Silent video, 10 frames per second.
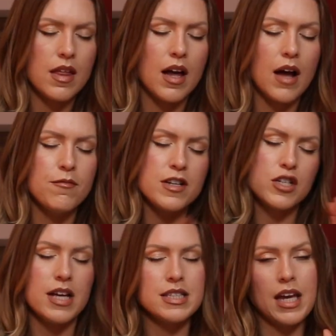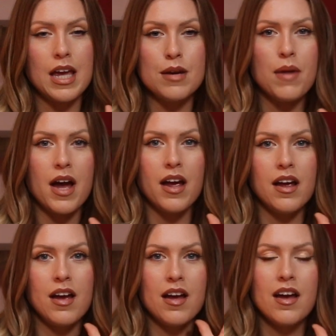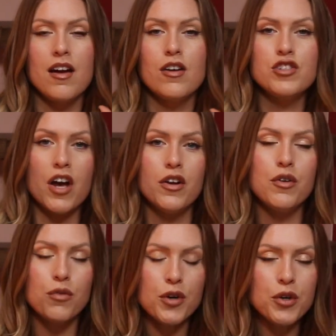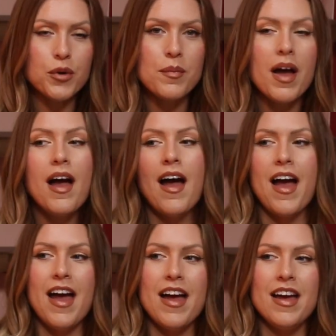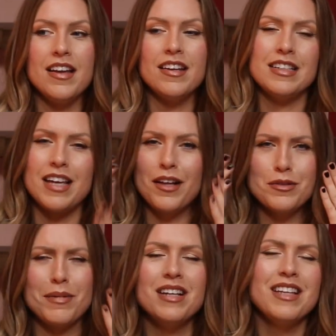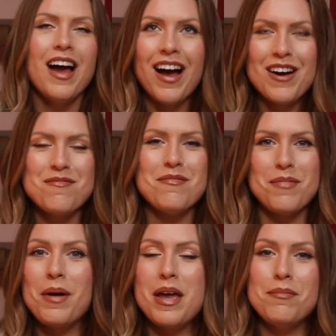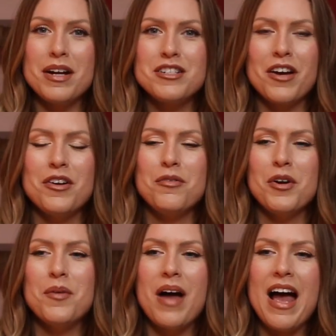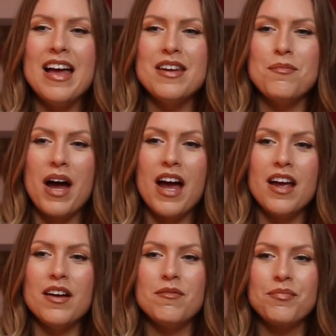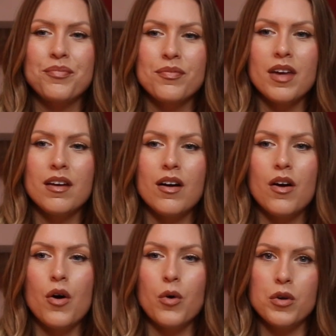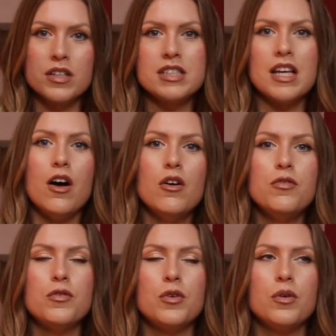I'm visualized like in my childhood room, and as I close my eyes, in my childhood room, and my older self,